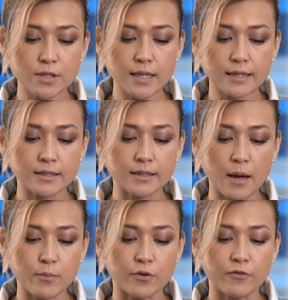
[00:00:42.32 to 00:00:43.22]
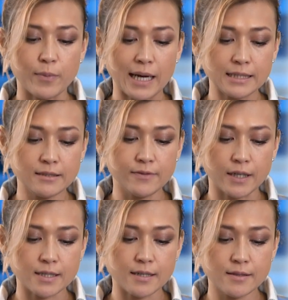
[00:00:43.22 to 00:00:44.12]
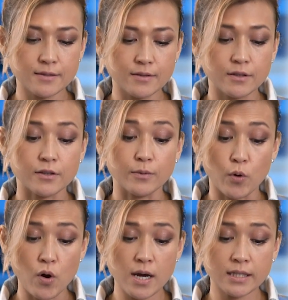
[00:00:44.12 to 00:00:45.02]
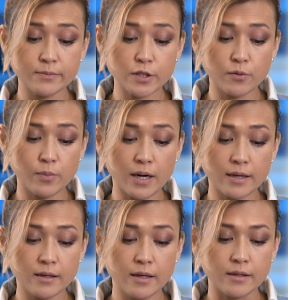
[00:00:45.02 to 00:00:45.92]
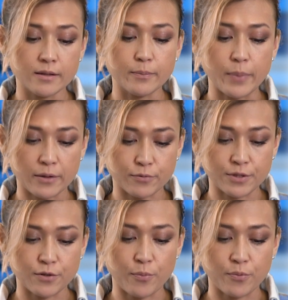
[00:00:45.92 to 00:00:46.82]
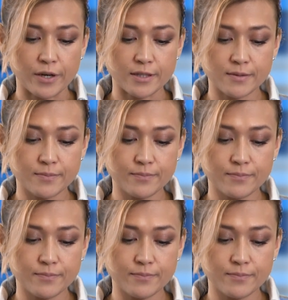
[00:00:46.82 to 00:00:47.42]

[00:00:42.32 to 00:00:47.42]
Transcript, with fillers: select a number of mining devices. The more items you buy, the better is your price.